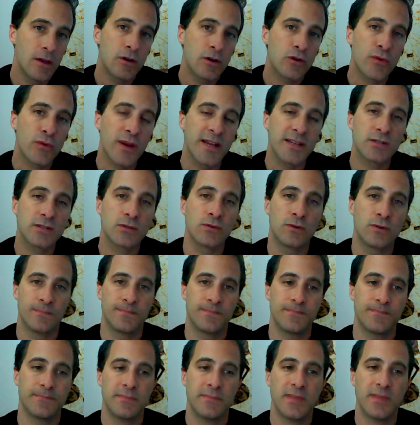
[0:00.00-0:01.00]
Grade school,
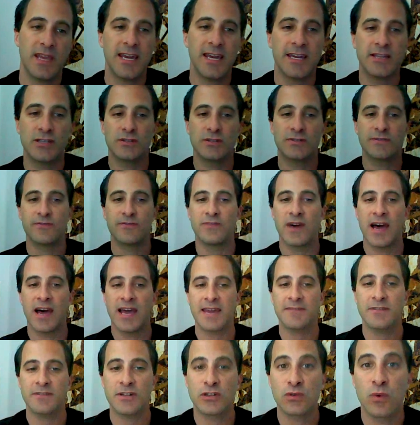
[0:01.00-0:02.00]
ages
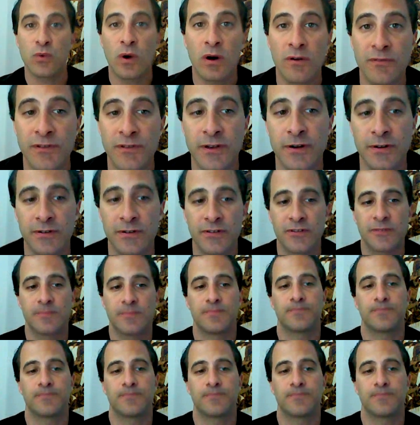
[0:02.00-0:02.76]
5 to 12 years.